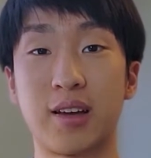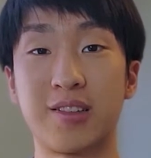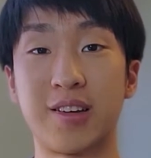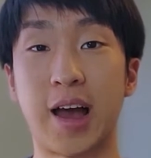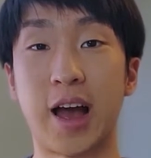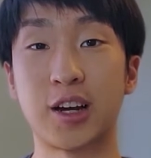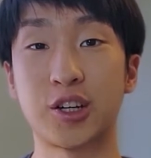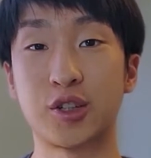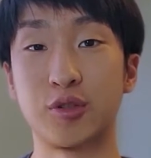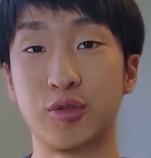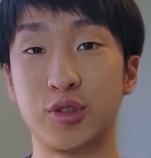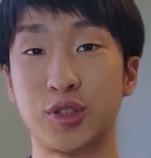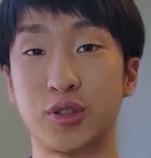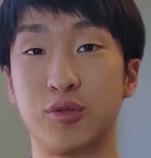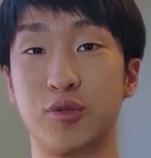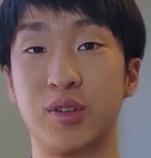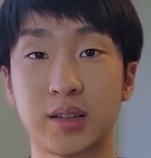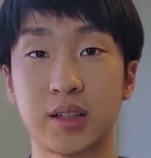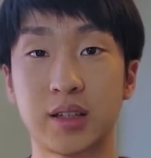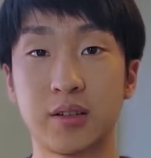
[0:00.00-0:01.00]
actual
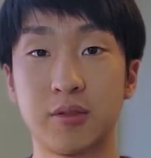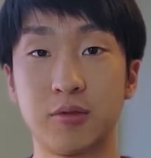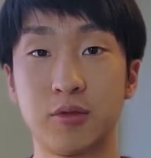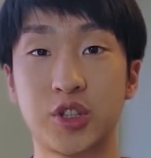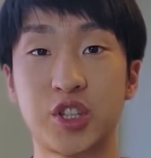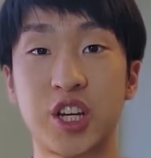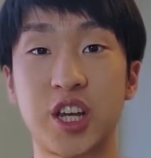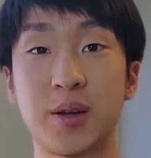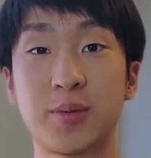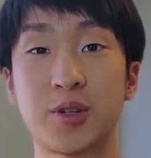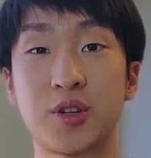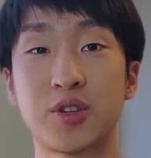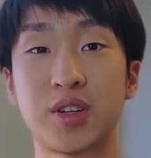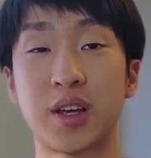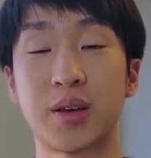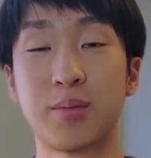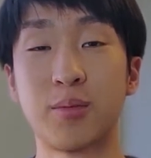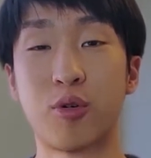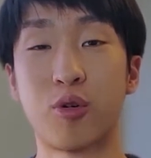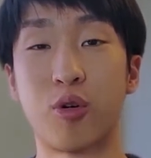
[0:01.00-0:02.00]
schooling, which keeps your
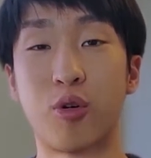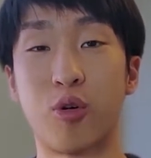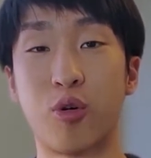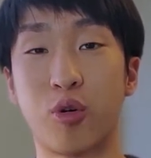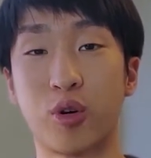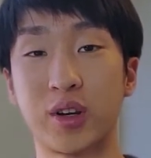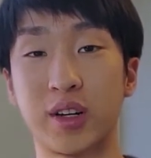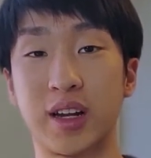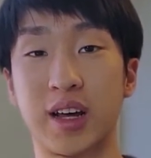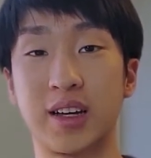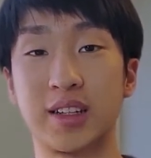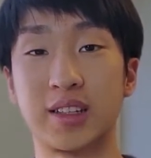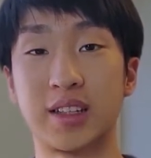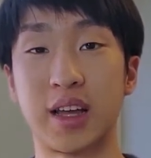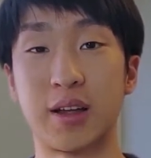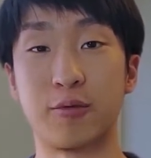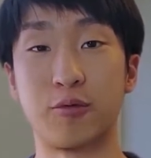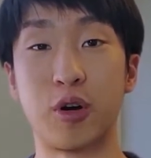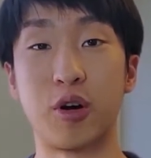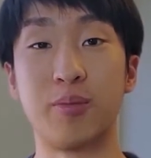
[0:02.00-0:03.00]
day more organized
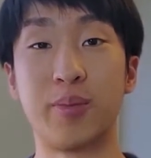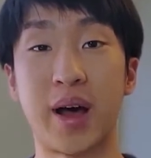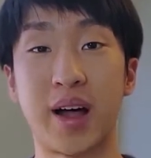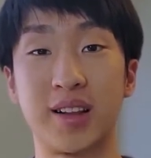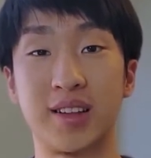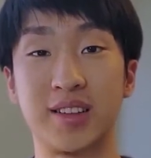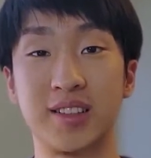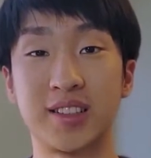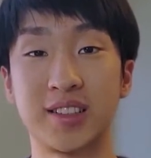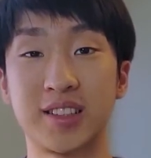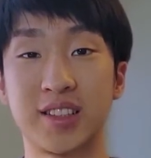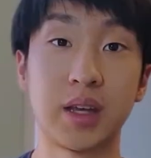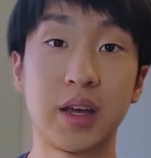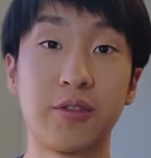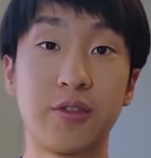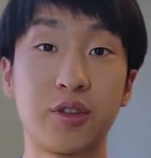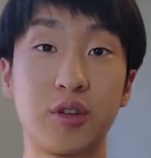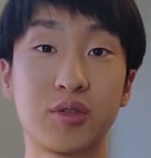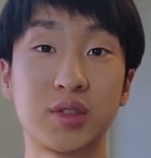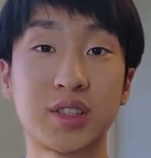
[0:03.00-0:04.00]
and well balanced. If
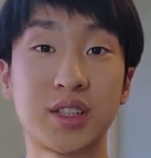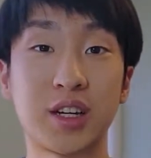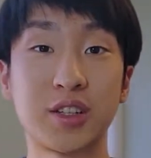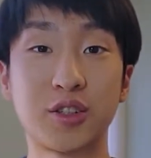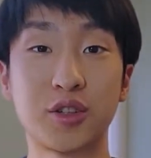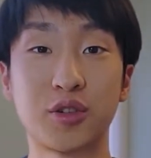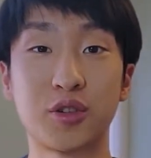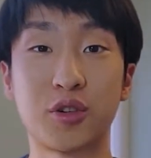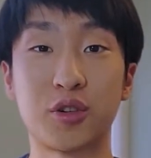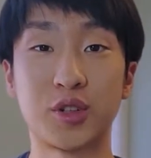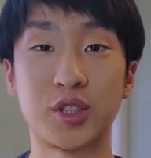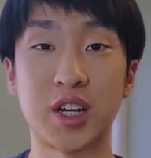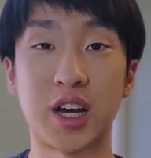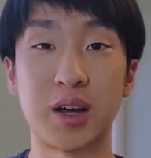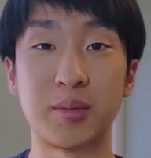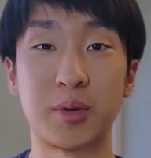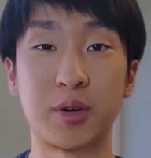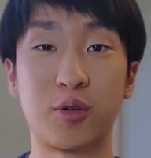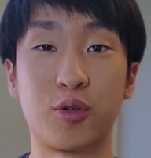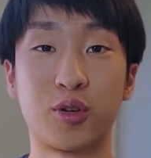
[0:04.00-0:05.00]
you don't schedule your
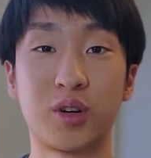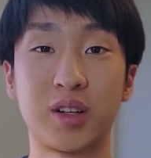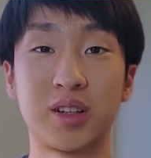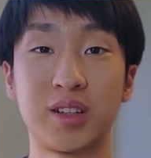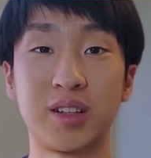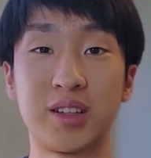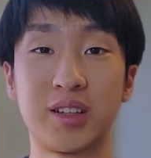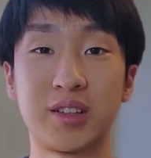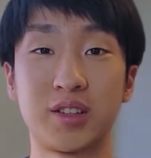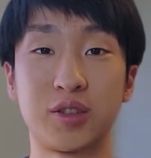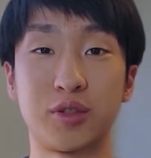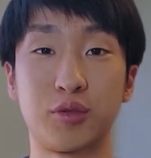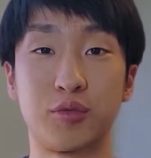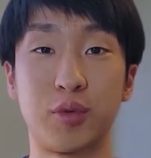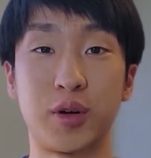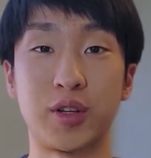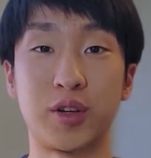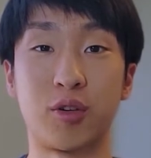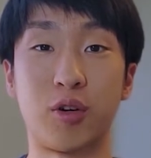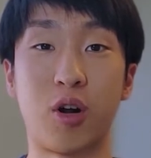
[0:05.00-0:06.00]
time accordingly to
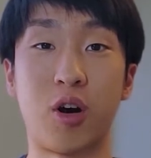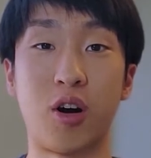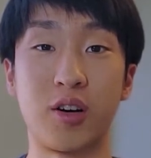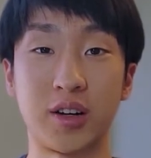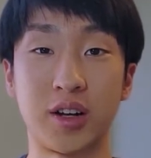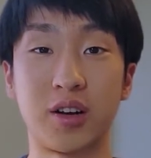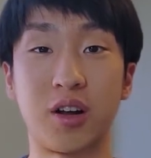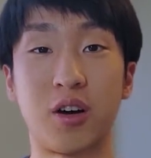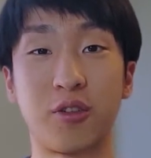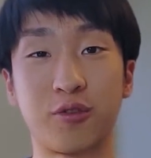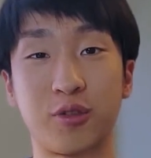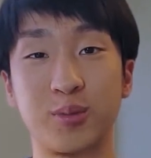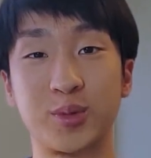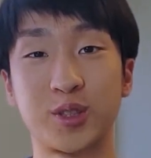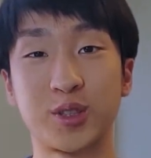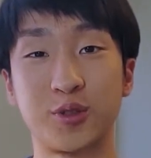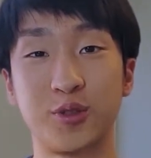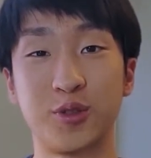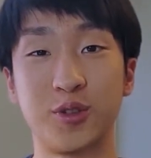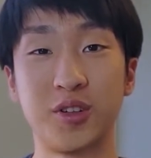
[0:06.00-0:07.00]
when you're on and off from
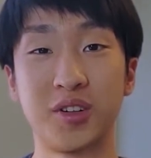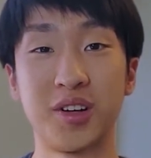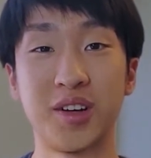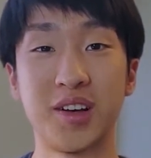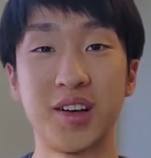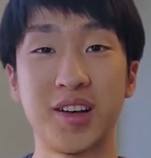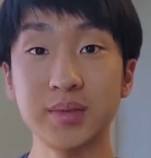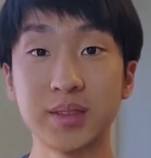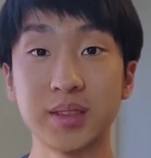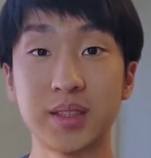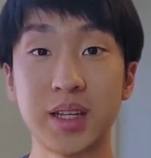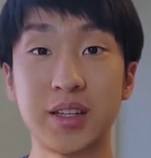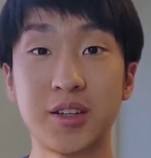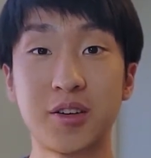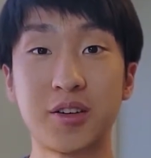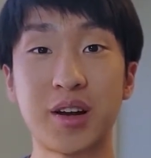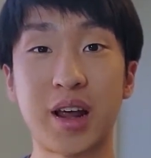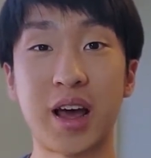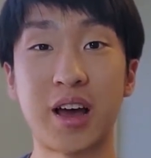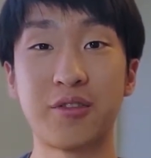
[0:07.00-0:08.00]
school, then you're
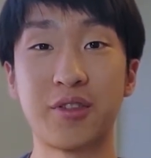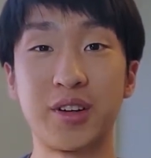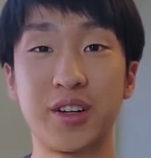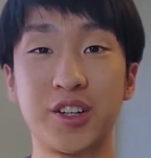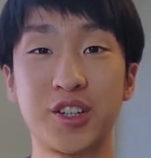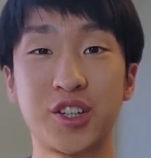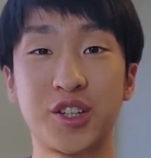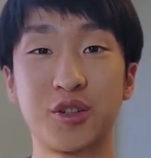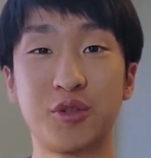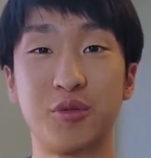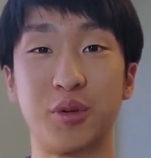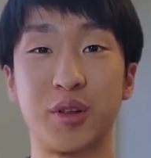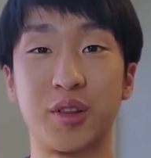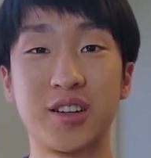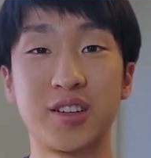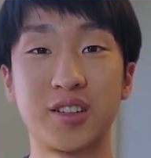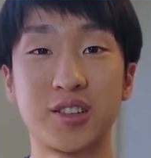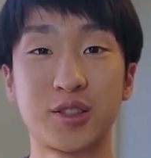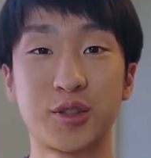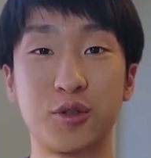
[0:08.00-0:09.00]
going to have an issue with
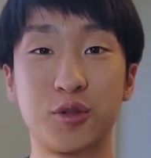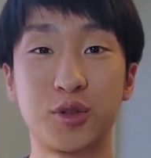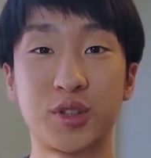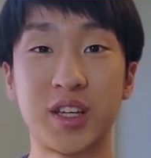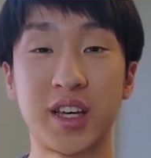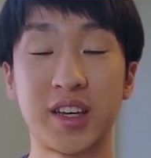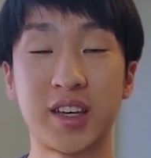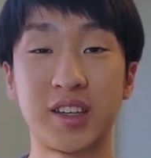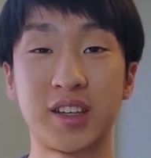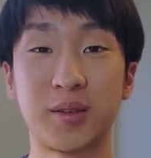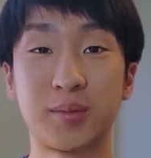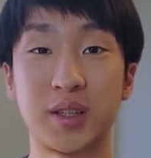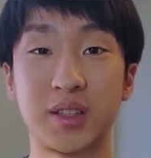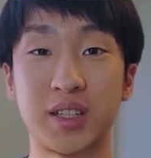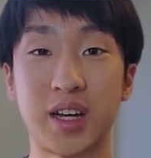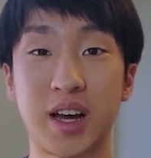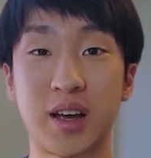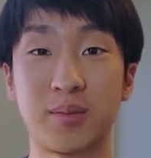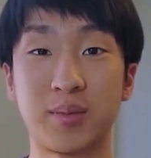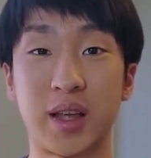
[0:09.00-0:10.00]
school taking up the
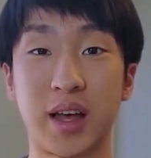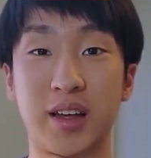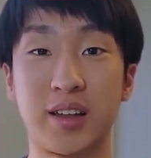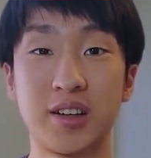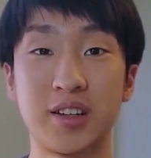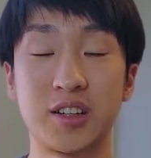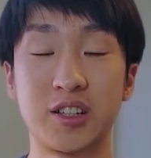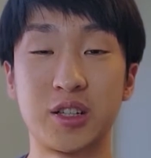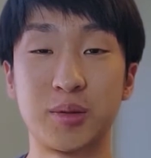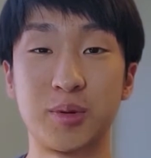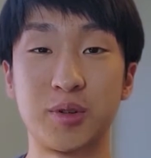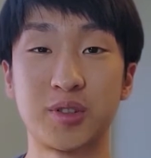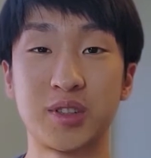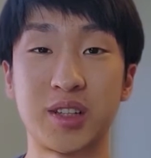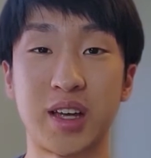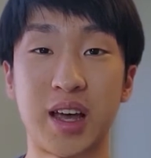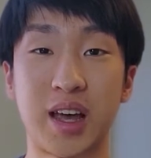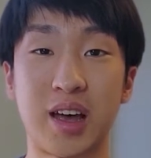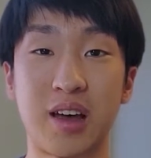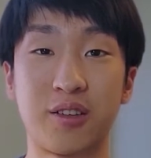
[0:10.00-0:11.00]
time that you're supposed
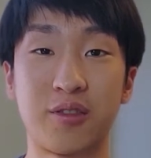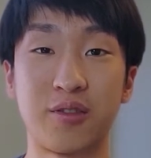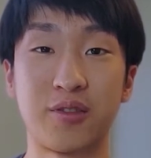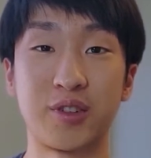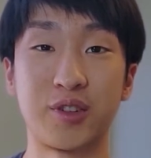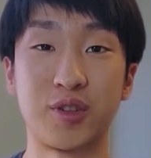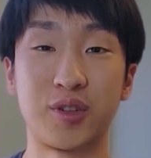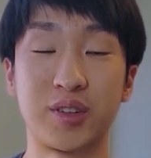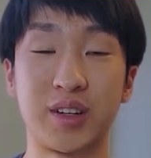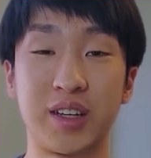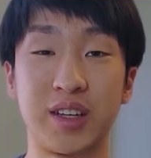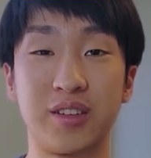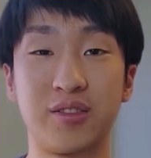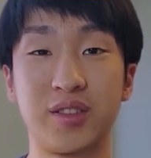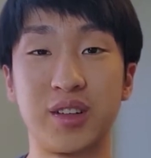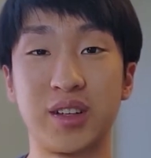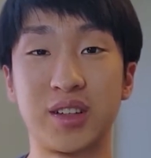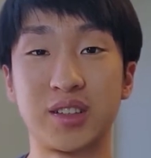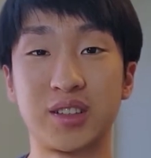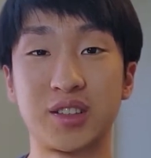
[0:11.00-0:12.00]
to have during the
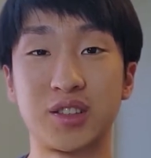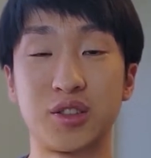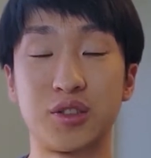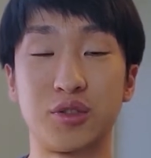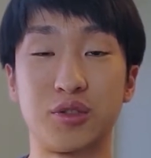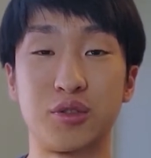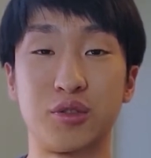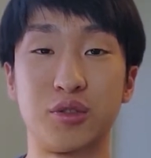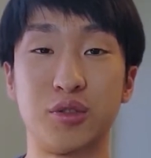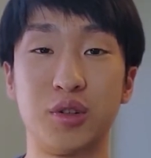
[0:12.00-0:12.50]
evenings to